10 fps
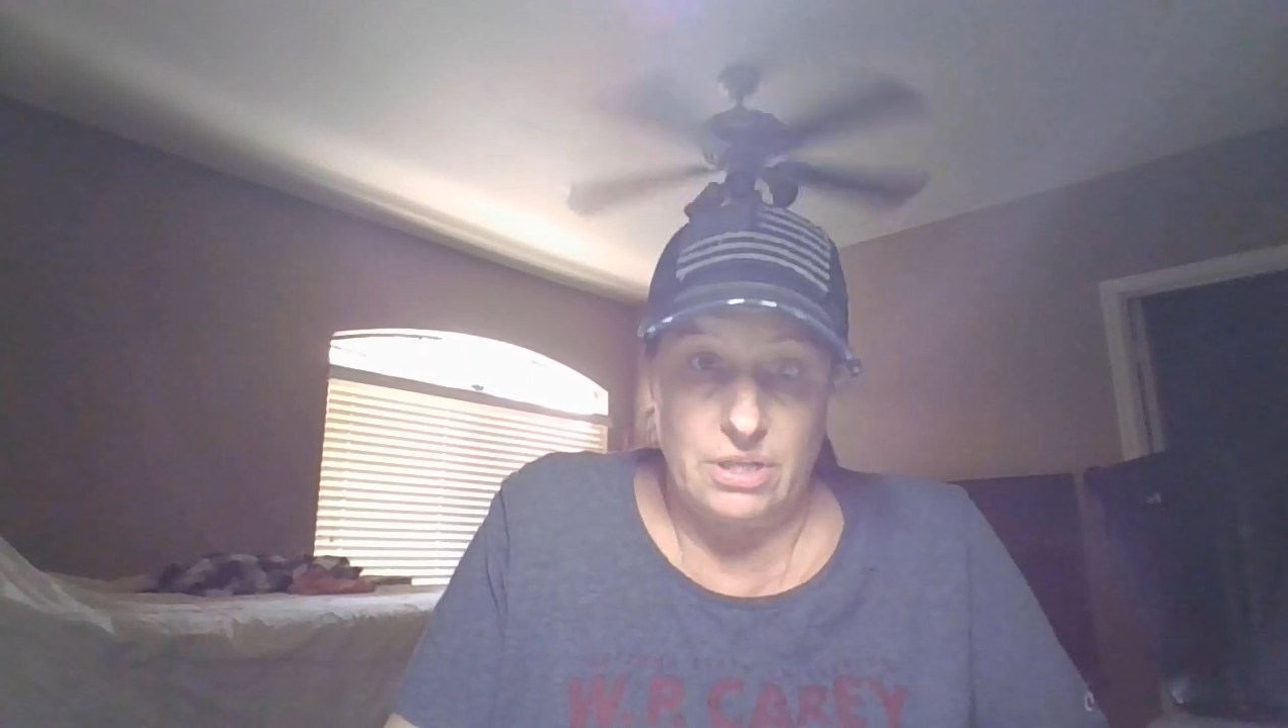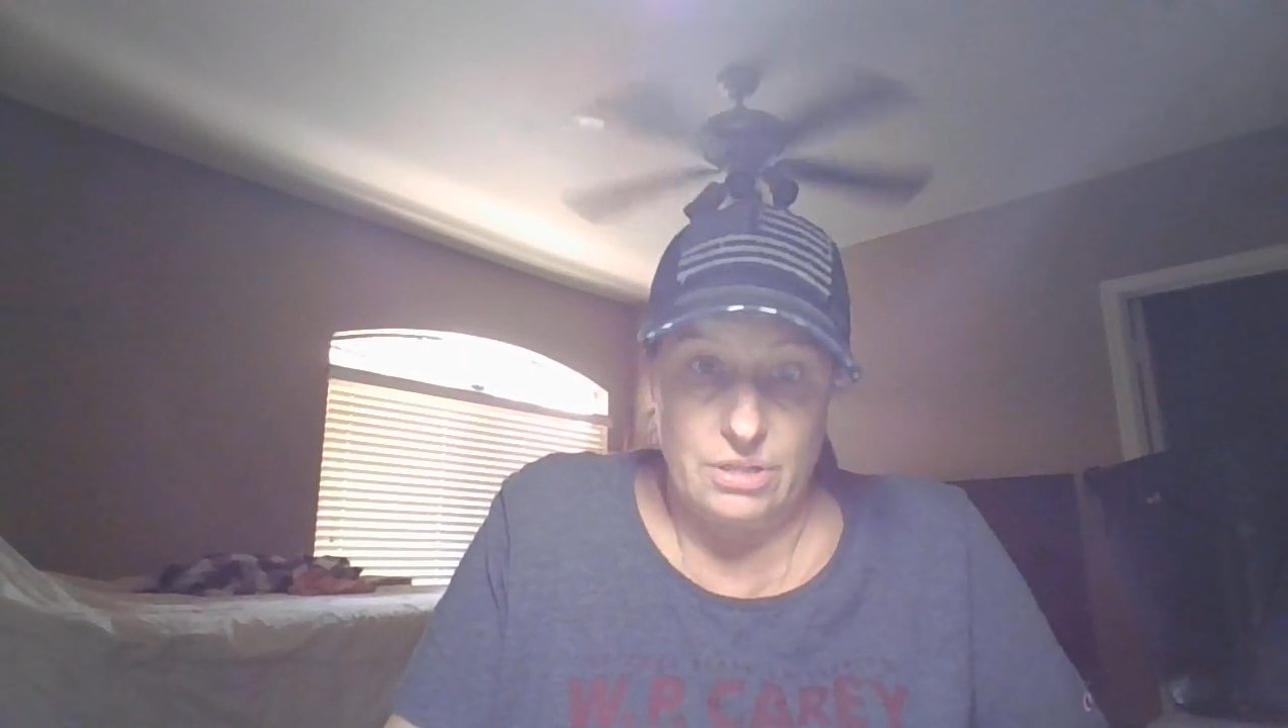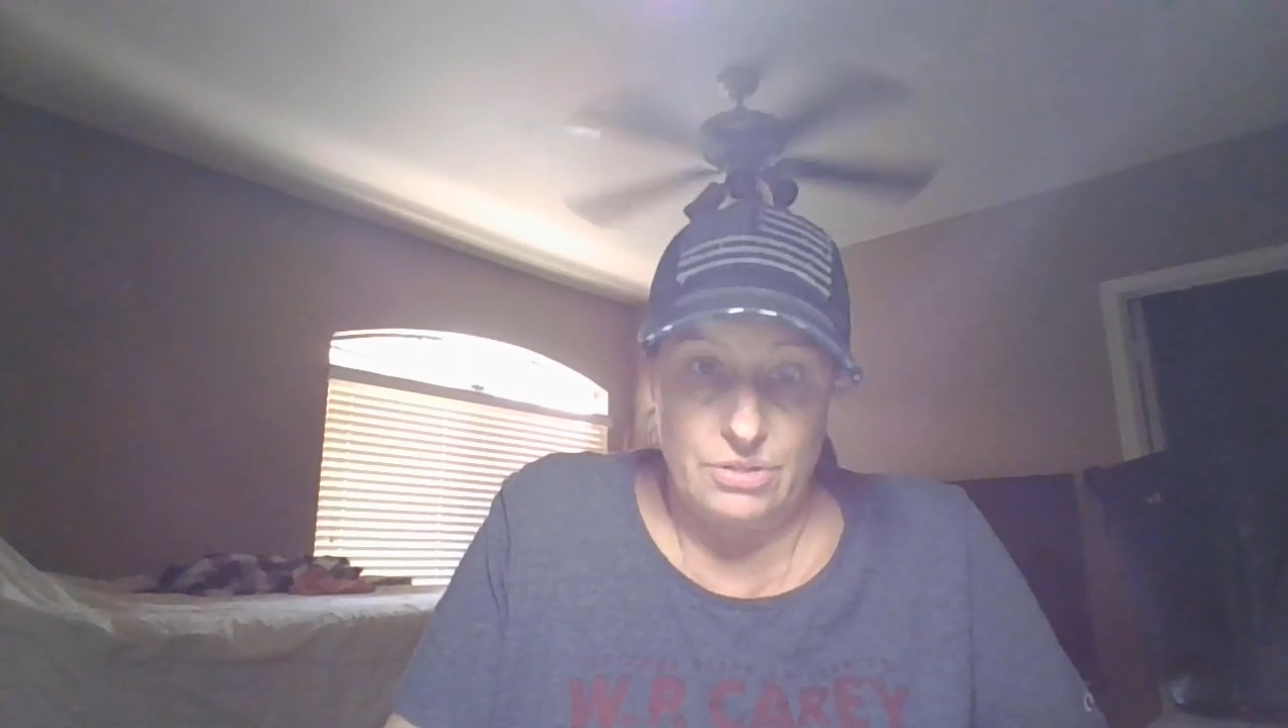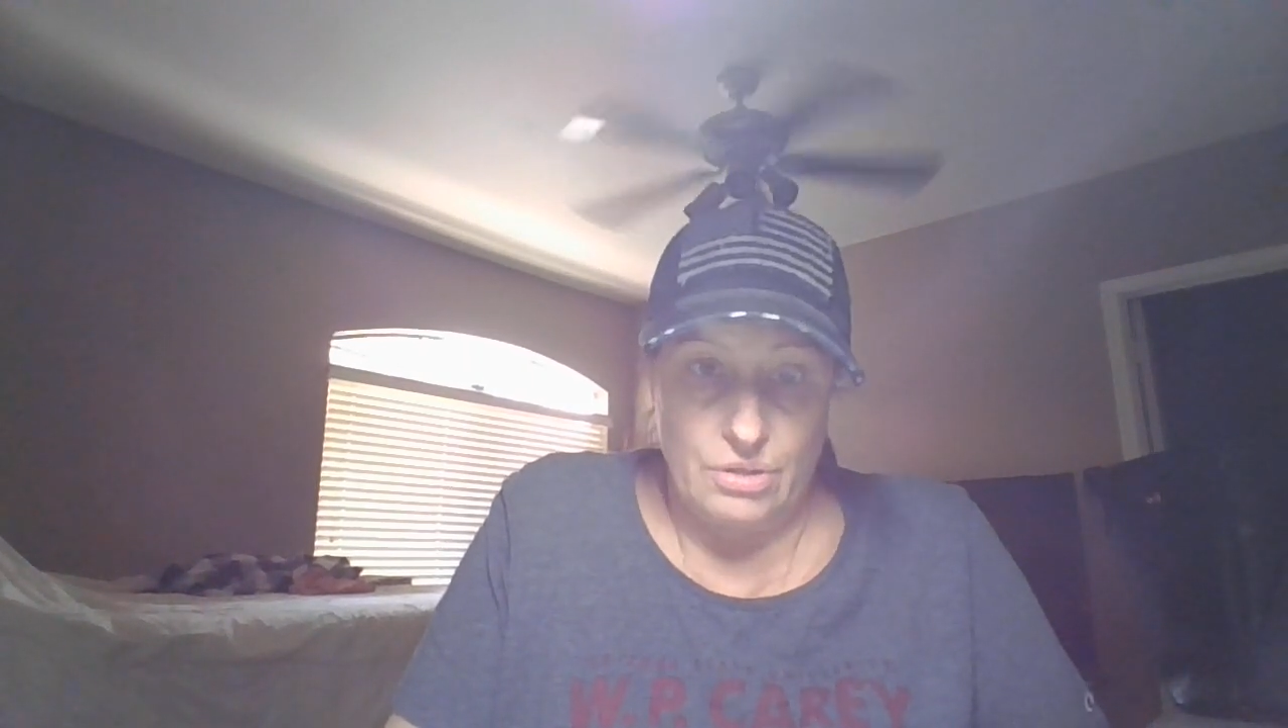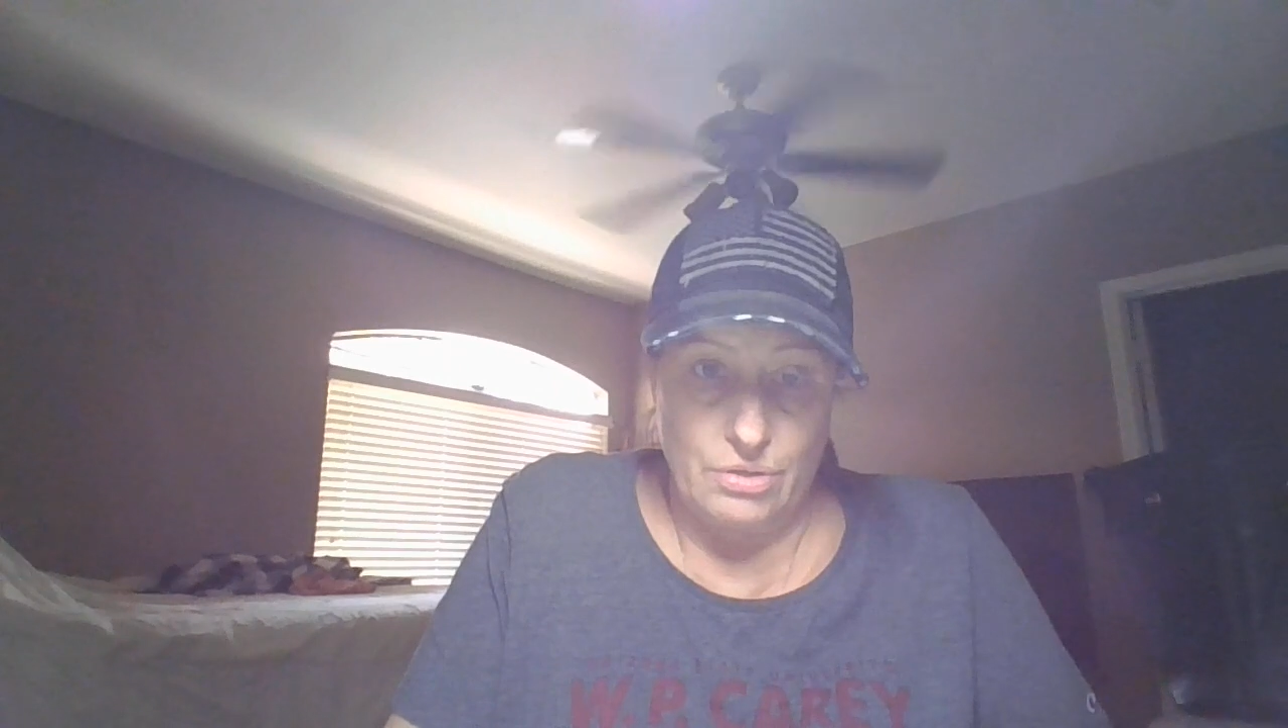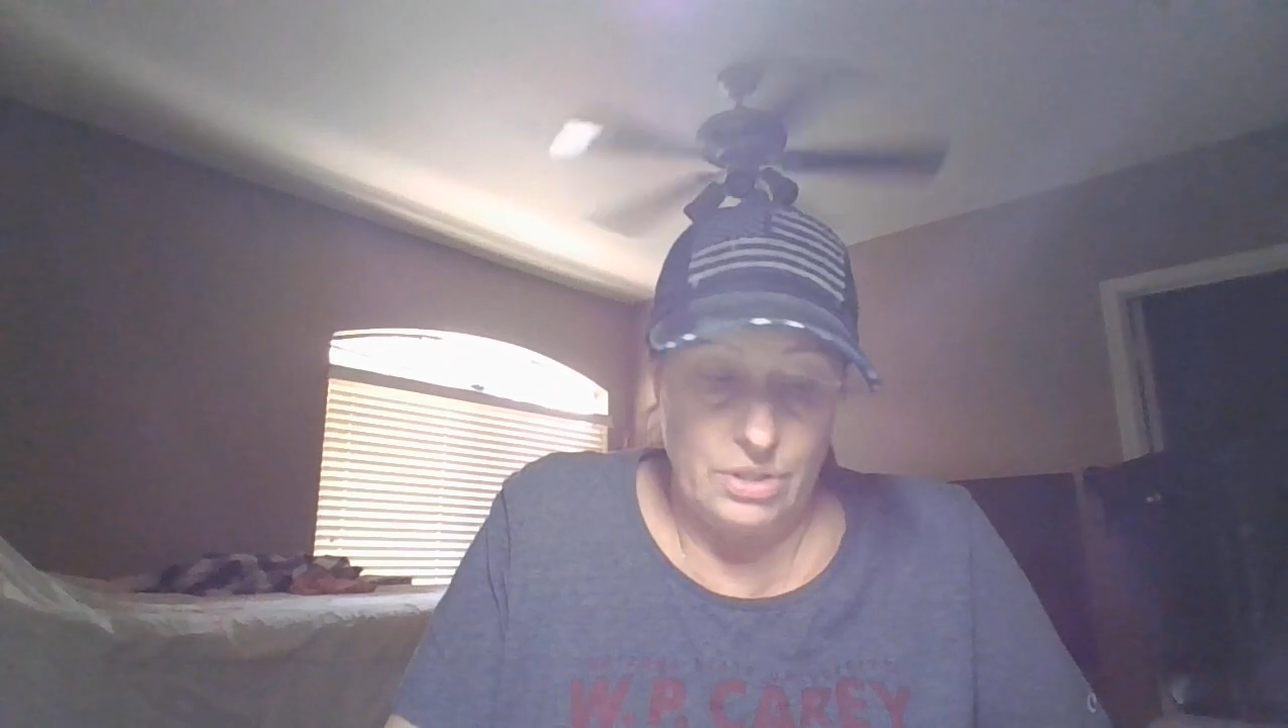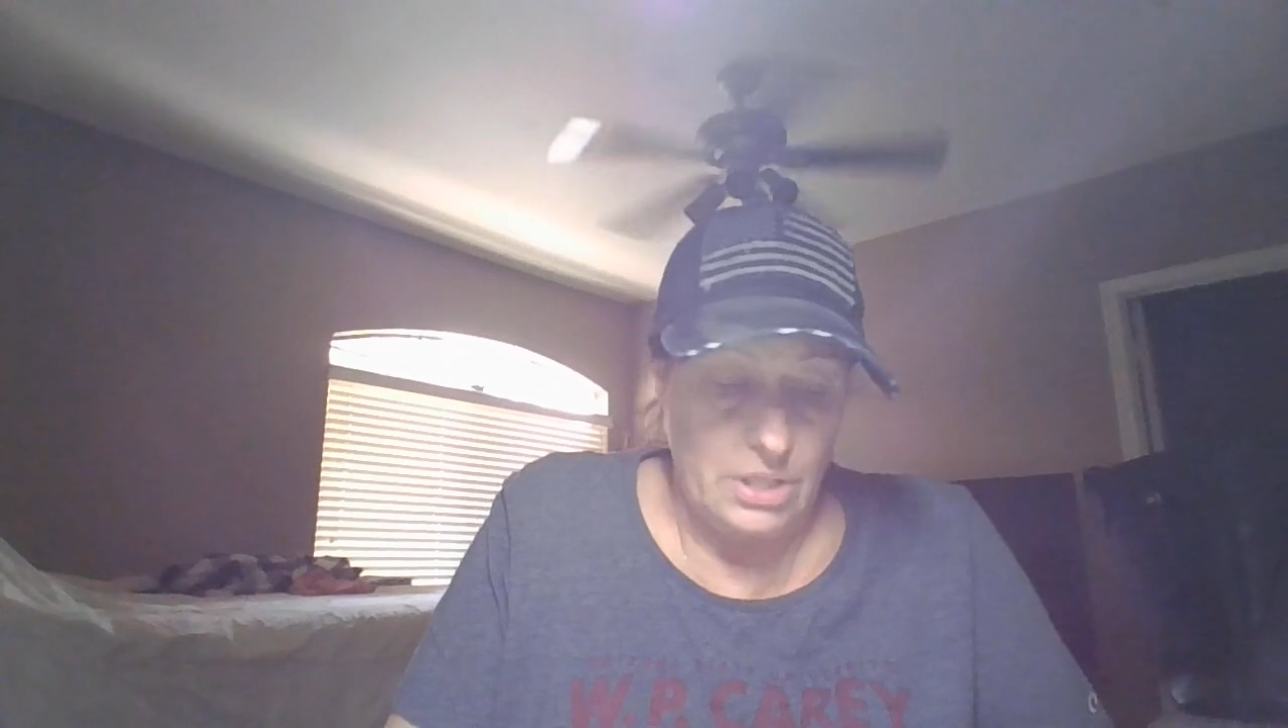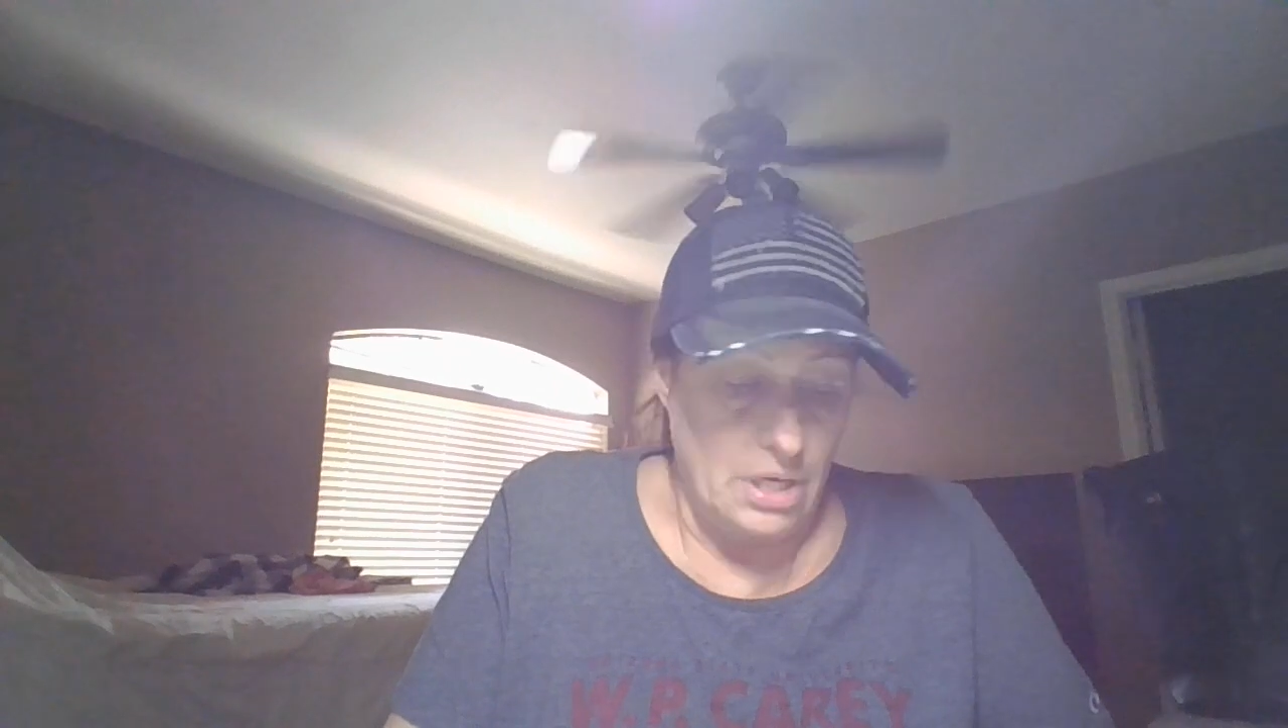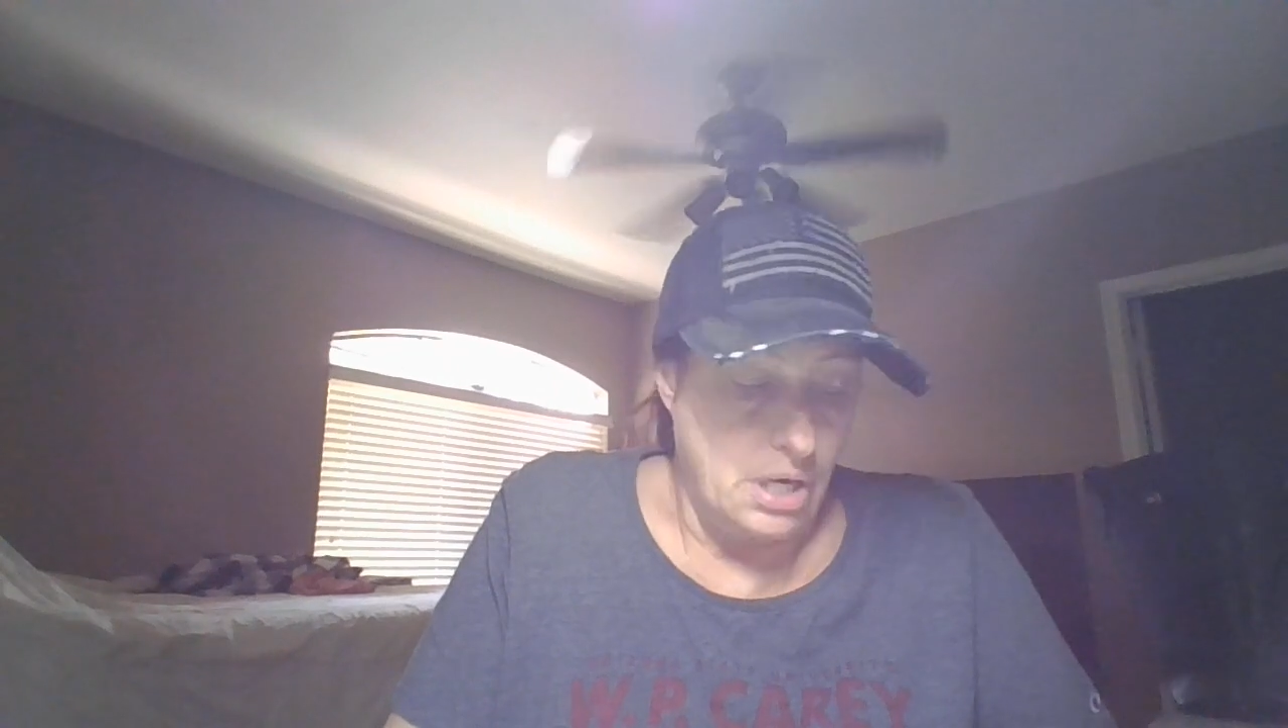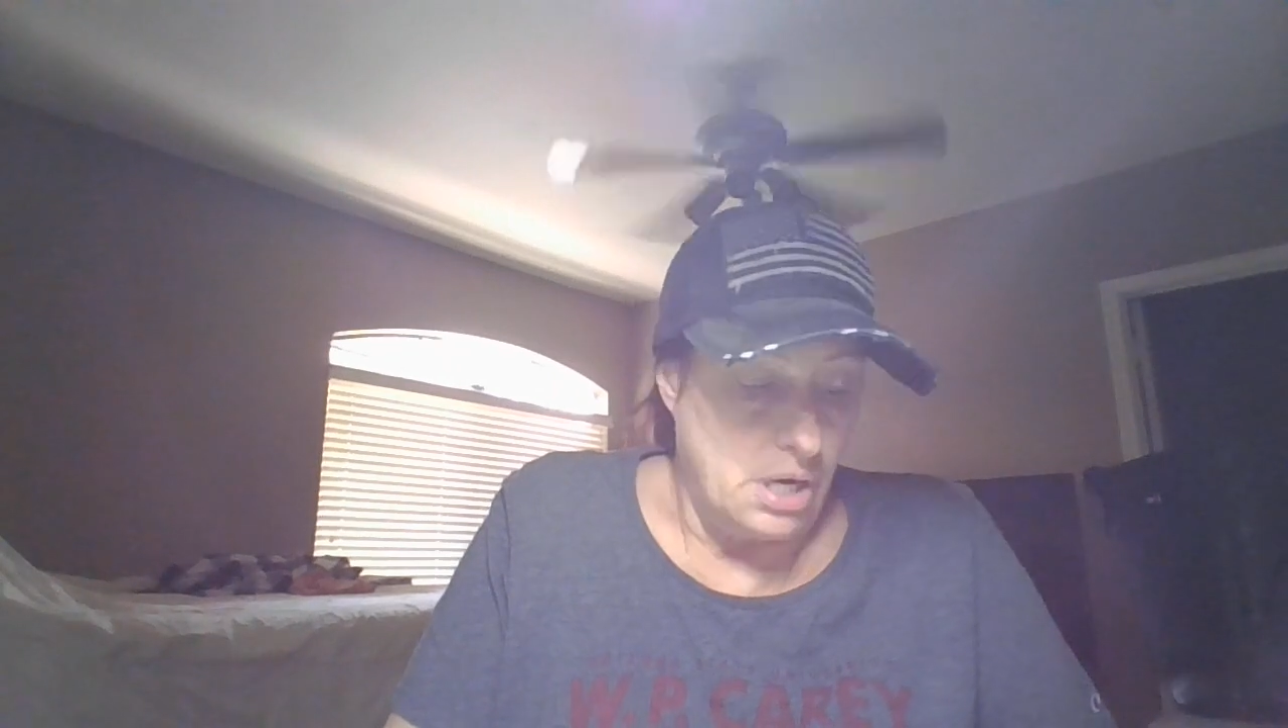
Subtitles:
concerned.